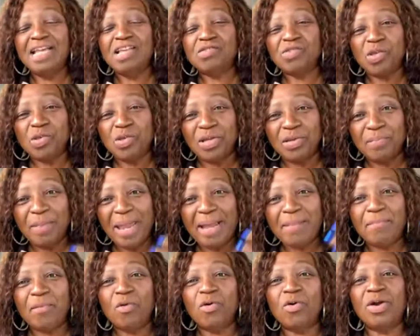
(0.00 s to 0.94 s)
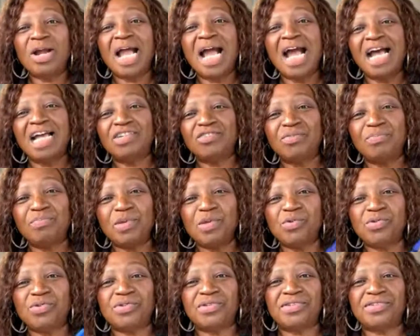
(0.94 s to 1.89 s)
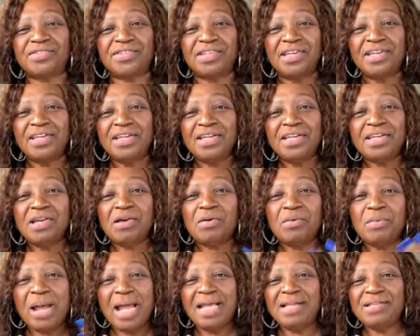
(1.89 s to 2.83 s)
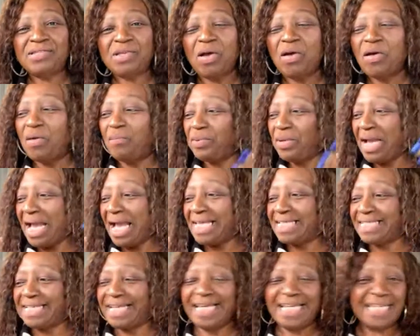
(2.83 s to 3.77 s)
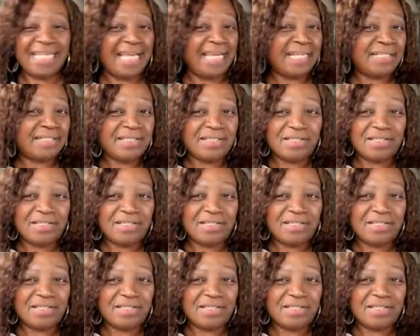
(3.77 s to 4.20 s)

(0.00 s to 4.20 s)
So you can make more contributions, all right? So I hope you guys get that.